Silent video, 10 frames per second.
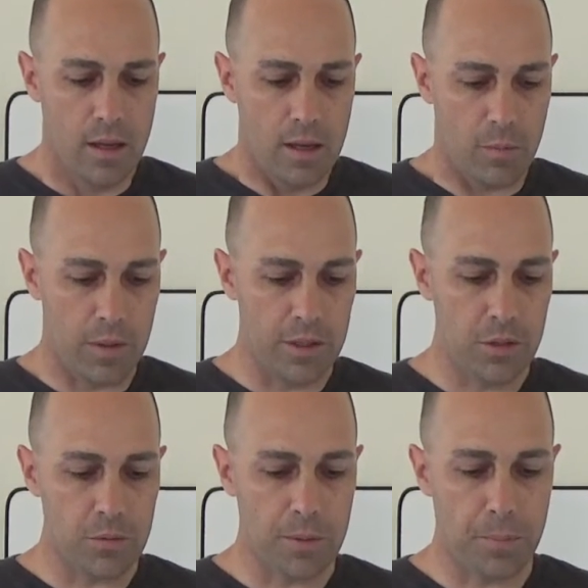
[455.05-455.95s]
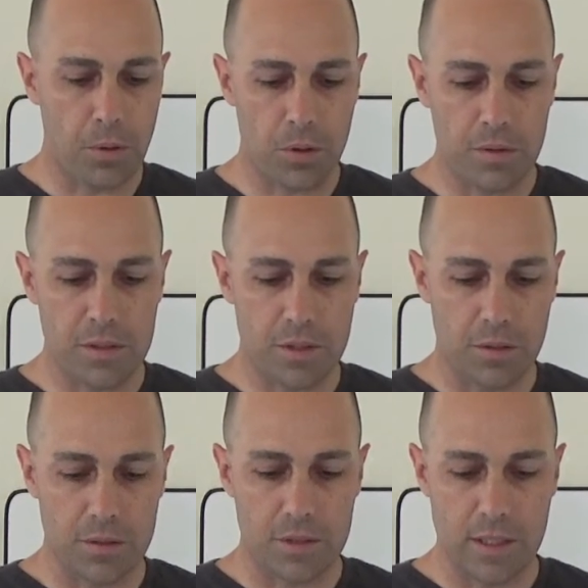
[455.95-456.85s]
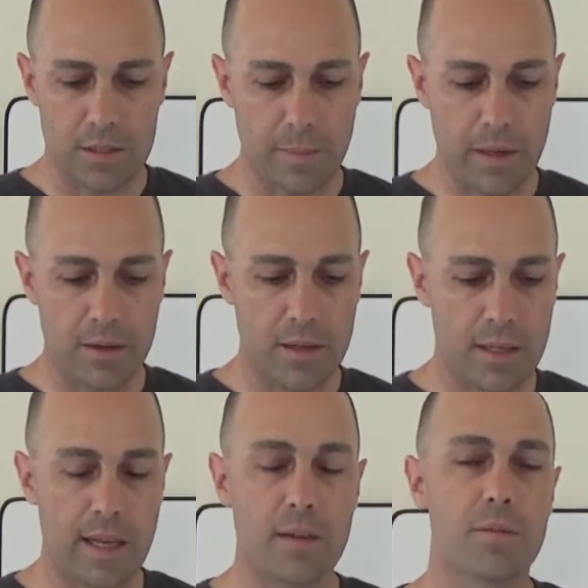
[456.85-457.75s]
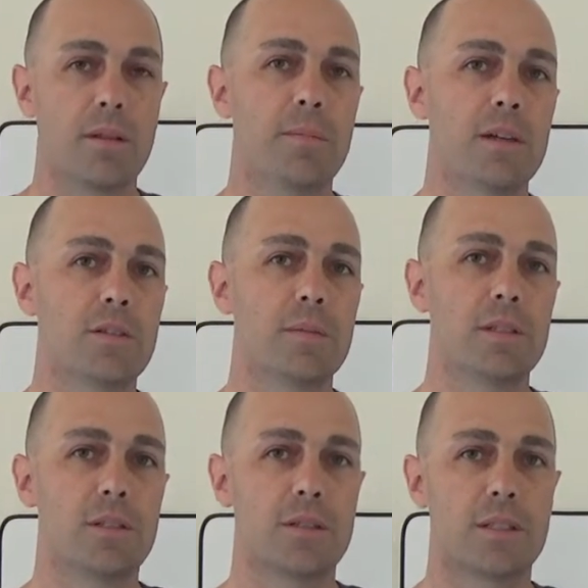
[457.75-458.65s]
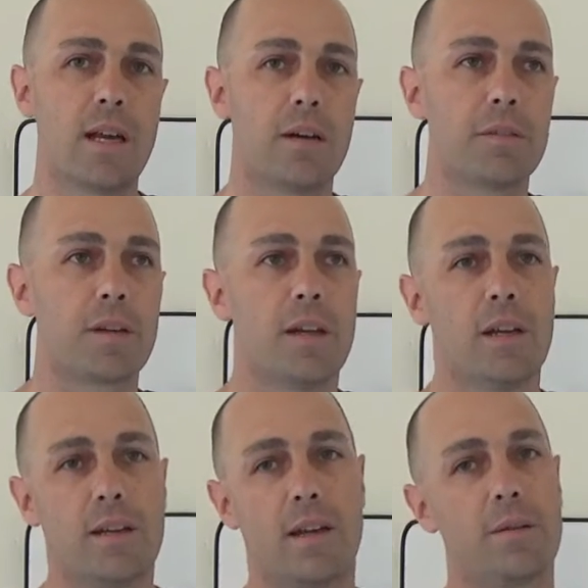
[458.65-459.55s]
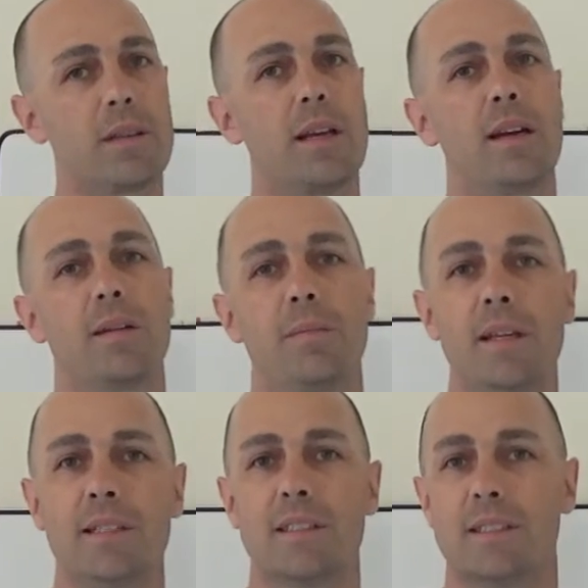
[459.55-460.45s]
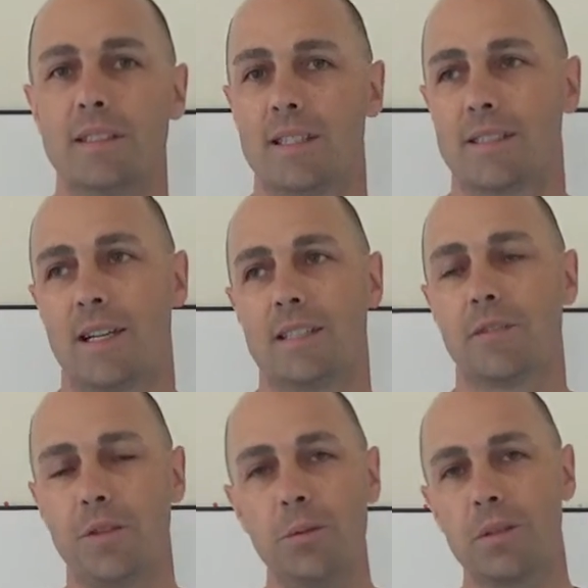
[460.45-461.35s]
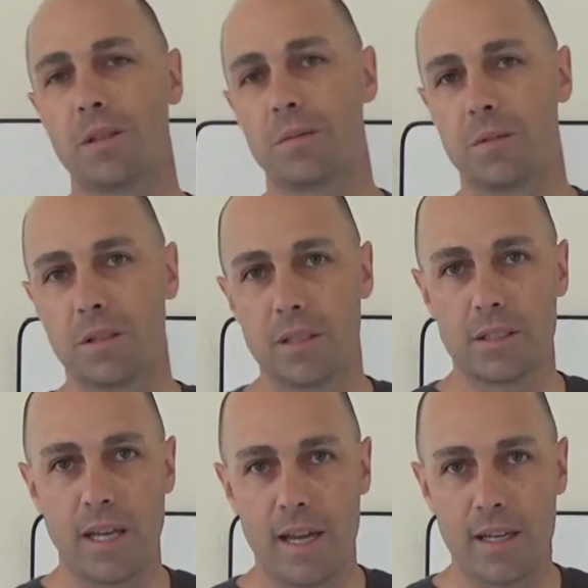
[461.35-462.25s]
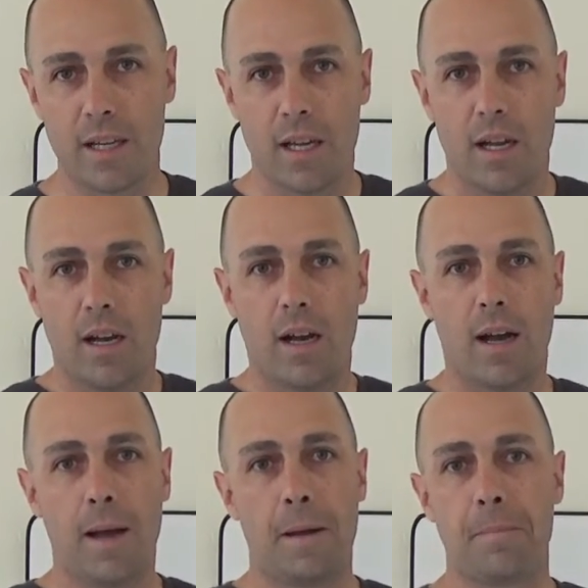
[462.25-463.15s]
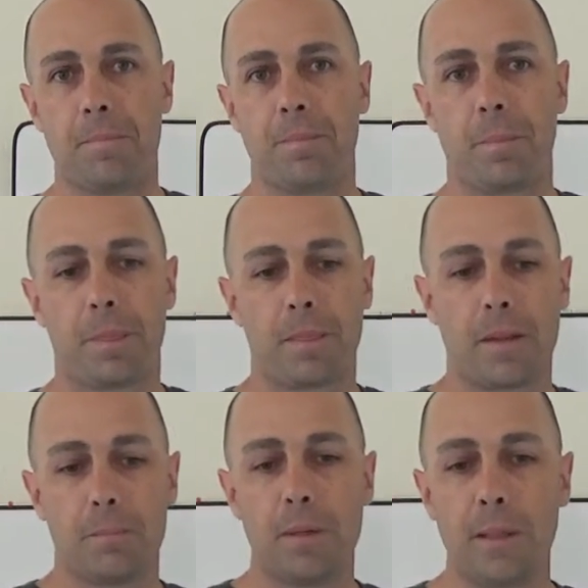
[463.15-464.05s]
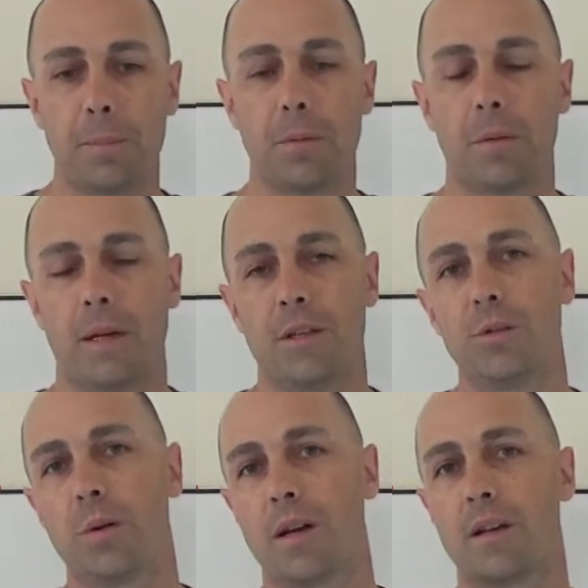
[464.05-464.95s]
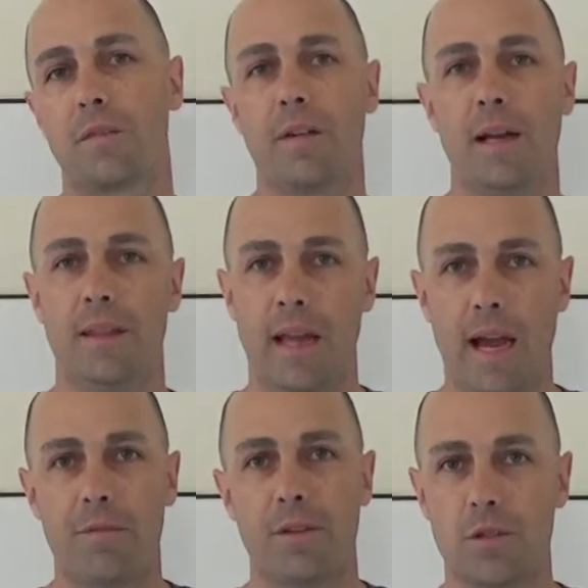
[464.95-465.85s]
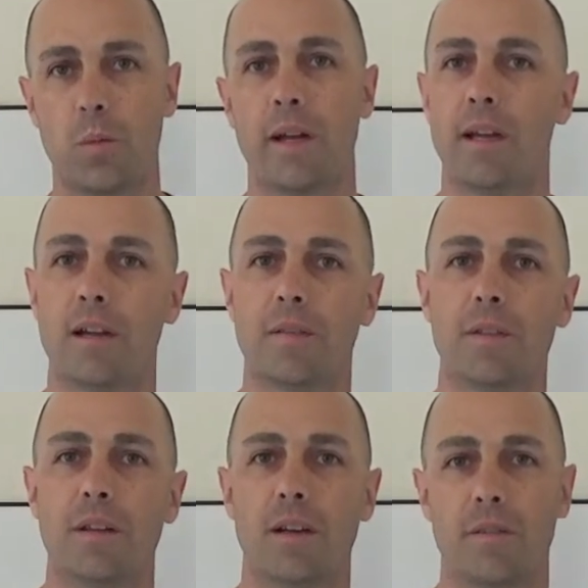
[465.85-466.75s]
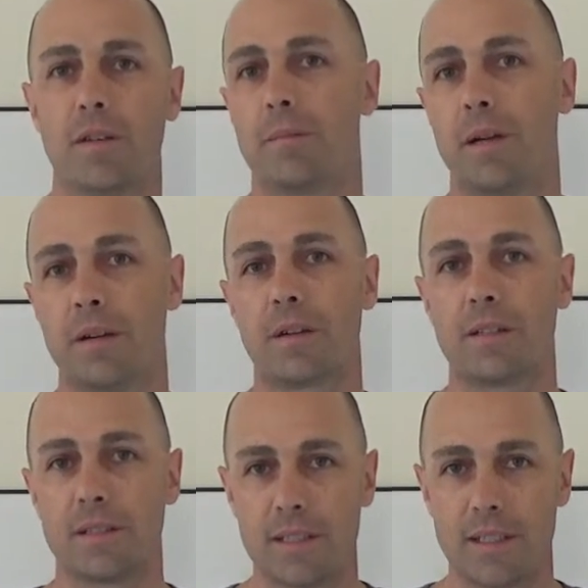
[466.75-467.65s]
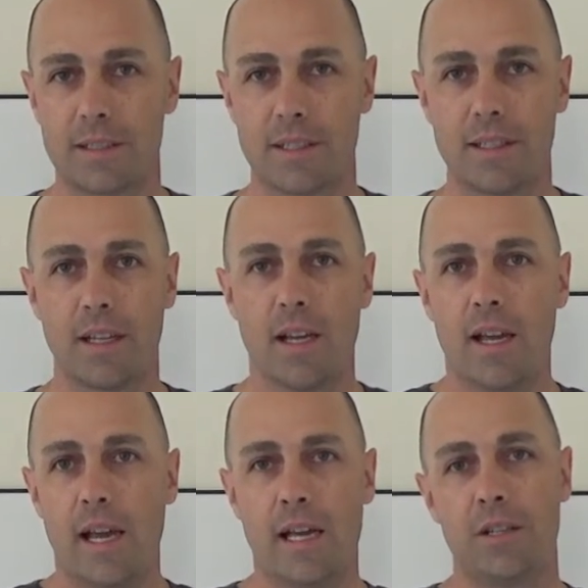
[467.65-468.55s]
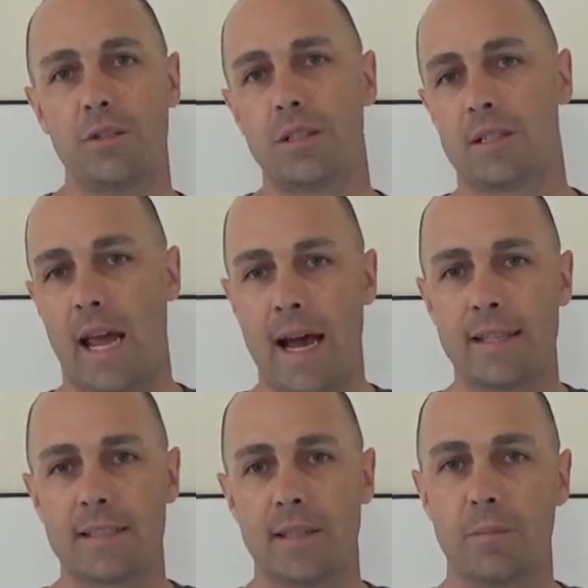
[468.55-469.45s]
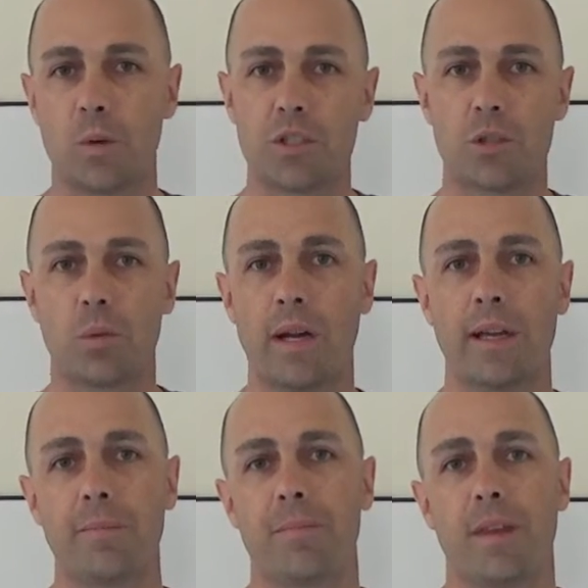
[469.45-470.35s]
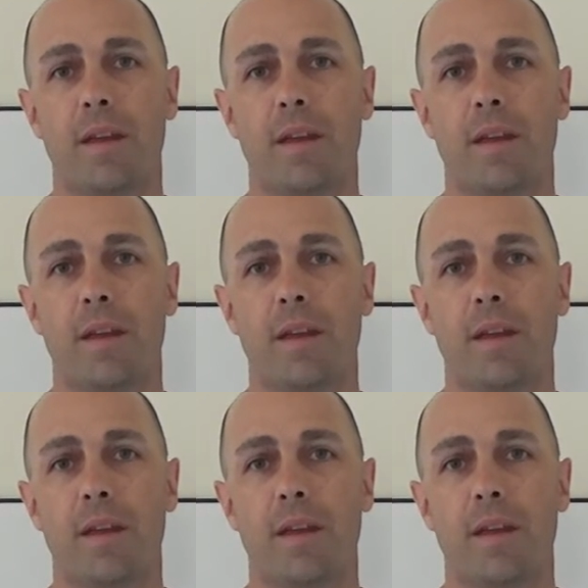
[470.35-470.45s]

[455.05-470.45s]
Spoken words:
When you report results, it's better to take the measurements yourself. Now what that means is this, guys. If you were to really take people and you wanted to find the average weight of an American citizen, and you just ask them, what's your weight?